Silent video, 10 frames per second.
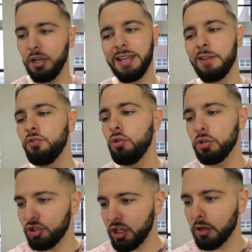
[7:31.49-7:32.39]
It gives you
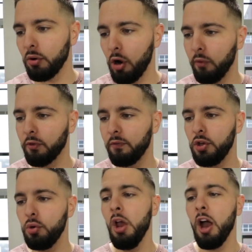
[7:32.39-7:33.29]
your general
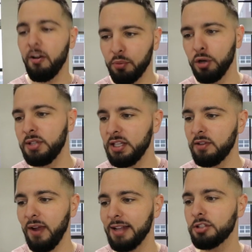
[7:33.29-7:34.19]
overview of proteins,
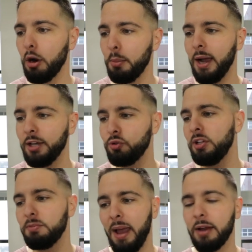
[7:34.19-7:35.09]
fats,
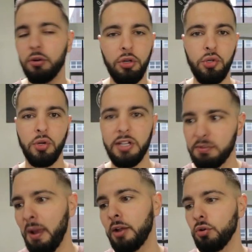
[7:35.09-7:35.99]
carbohydrates, macronutrients,
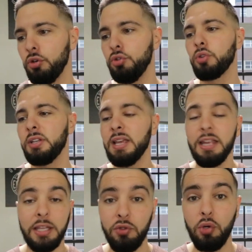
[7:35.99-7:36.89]
micronutrients,
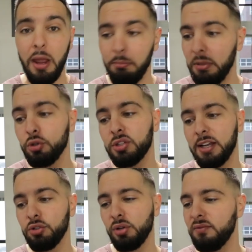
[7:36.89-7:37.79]
gives you a meal
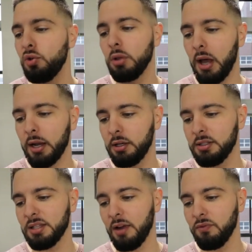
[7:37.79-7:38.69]
schedule, gives you a lot of good
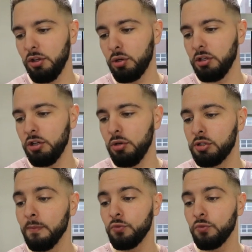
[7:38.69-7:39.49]
stuff that you can use